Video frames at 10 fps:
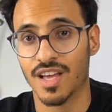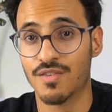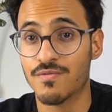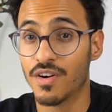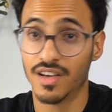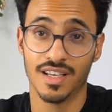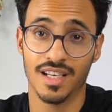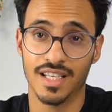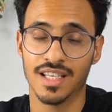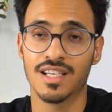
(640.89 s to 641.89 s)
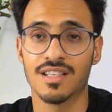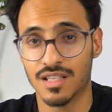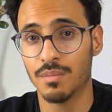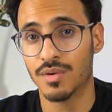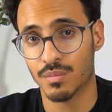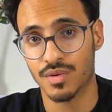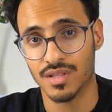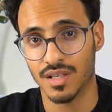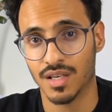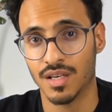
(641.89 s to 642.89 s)
And finally, tip number
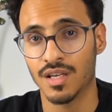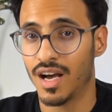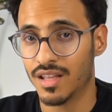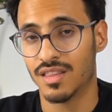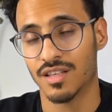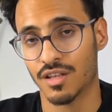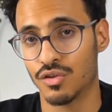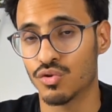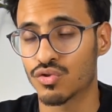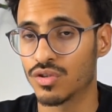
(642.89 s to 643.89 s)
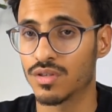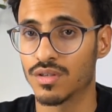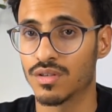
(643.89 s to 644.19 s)
10, I think that you should